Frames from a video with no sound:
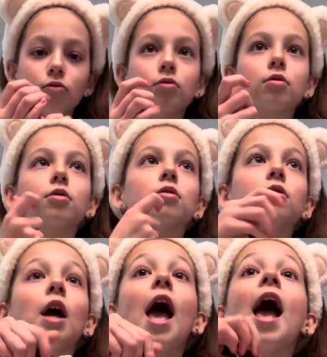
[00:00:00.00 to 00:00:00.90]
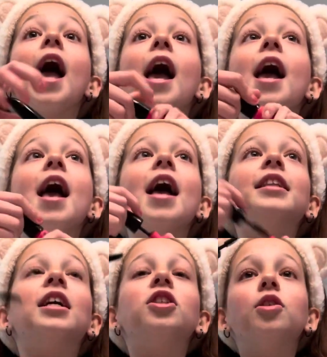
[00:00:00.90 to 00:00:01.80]
Okay, now where's my hair? So and
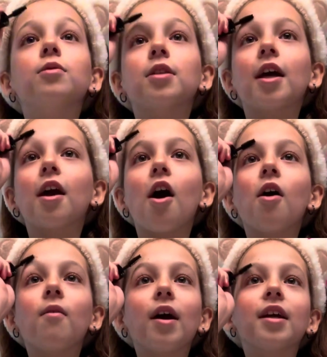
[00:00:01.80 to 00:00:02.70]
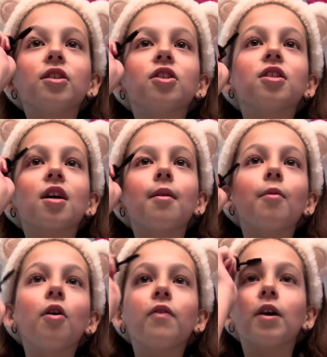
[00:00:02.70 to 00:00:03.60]
then she was like, "Oh, I can just come
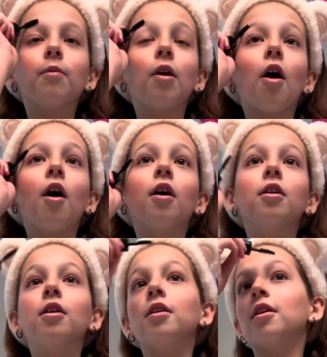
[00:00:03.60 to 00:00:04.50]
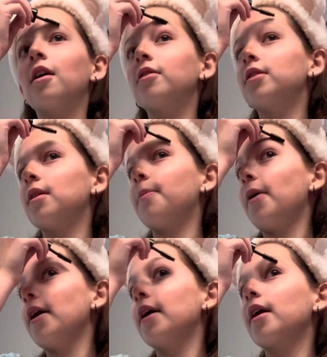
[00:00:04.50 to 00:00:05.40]
over, and we are gonna go to the
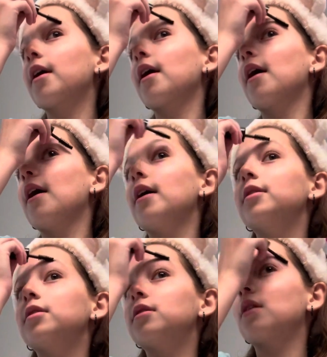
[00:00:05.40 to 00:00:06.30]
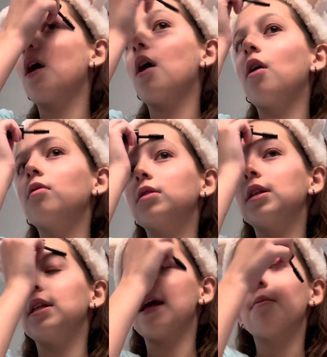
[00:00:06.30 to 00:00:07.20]
park." So the
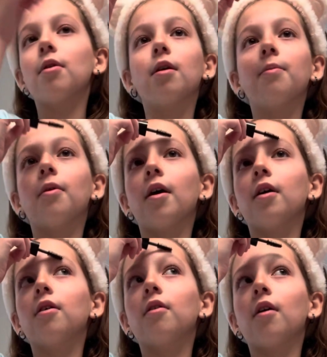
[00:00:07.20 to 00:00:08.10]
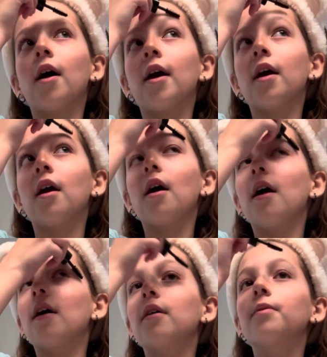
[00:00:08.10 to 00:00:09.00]
neighborhood park. Holy, right? it's
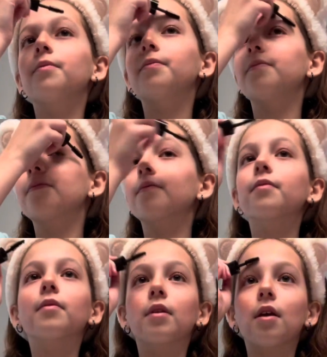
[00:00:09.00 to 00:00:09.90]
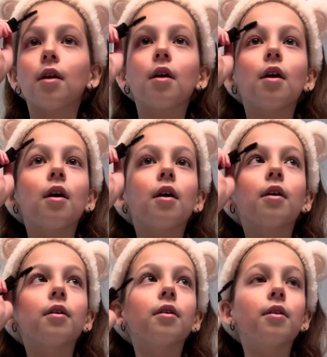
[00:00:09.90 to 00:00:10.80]
so greasy. I'm not showing that on
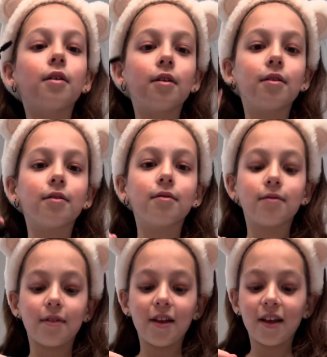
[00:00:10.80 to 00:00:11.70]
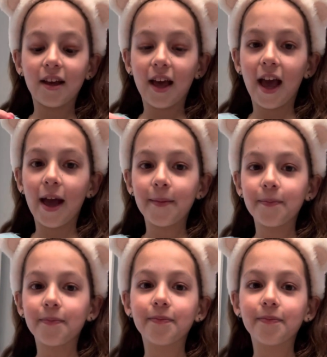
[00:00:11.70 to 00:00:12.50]
camera. Okay. Yesterday I'm gonna wash